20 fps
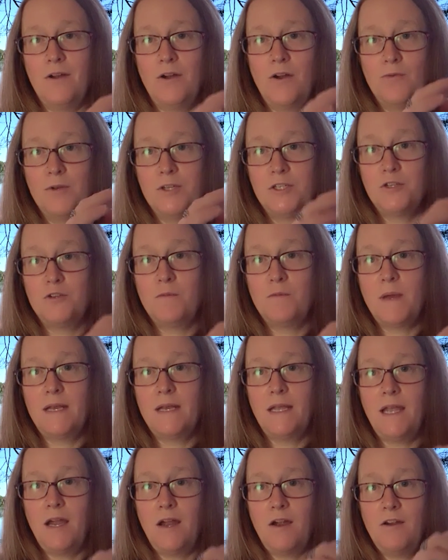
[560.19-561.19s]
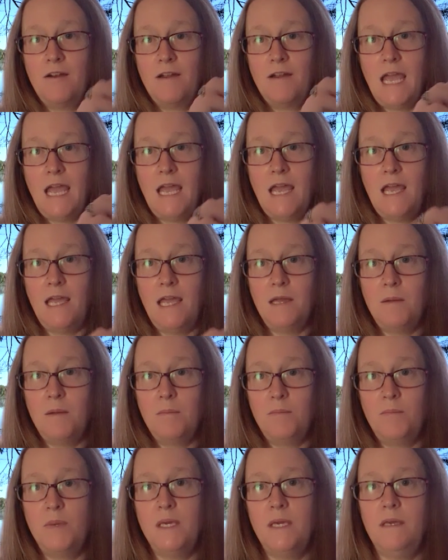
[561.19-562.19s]
Original Medicare, A,
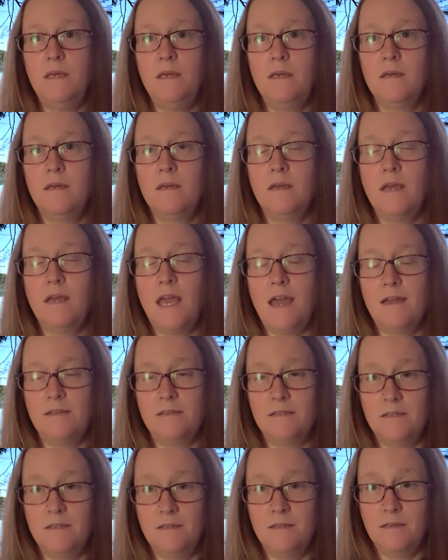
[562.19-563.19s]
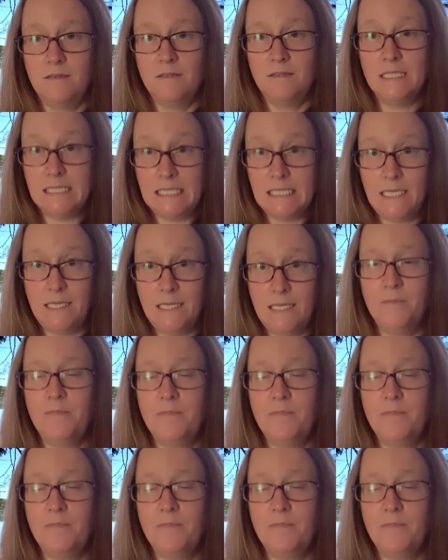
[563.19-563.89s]
B, and D.